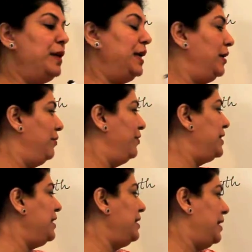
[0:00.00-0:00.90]

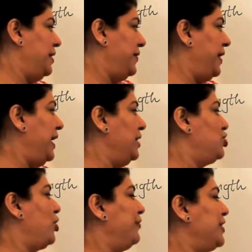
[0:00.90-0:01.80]
within a
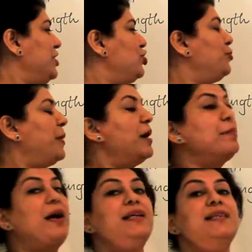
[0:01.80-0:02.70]
range of 10 to the power
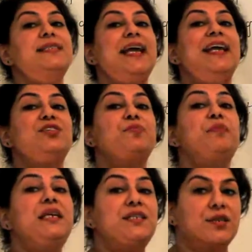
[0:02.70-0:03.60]
minus 8
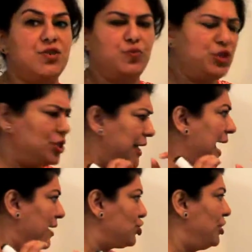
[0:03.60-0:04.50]
meters, which is
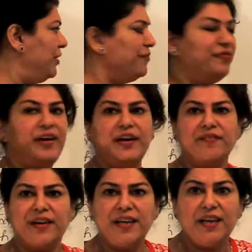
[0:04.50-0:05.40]
actually very,
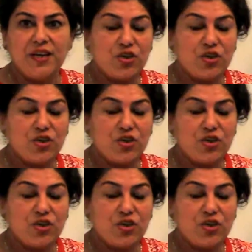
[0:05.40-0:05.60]
very